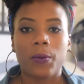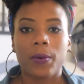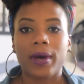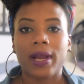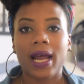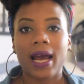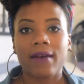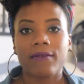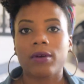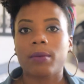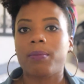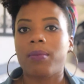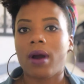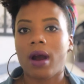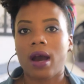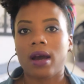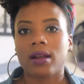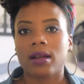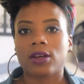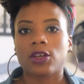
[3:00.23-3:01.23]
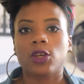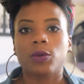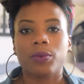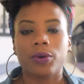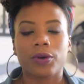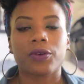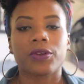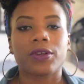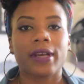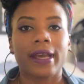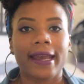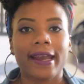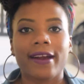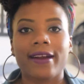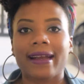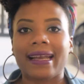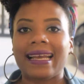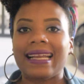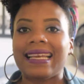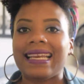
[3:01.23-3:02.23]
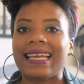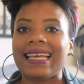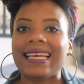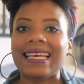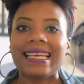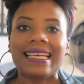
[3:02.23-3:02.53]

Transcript: whatever product you on your hair can